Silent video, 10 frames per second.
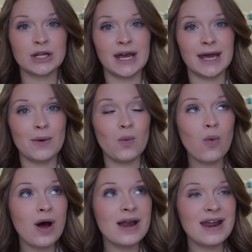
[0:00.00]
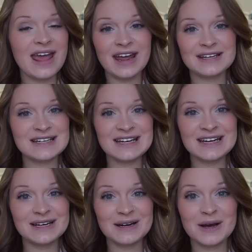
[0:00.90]
like at
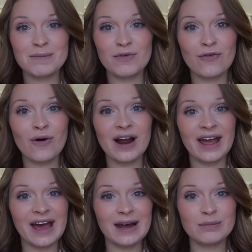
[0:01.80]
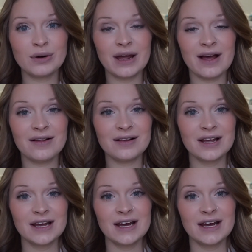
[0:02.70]
118 before I had Brielle,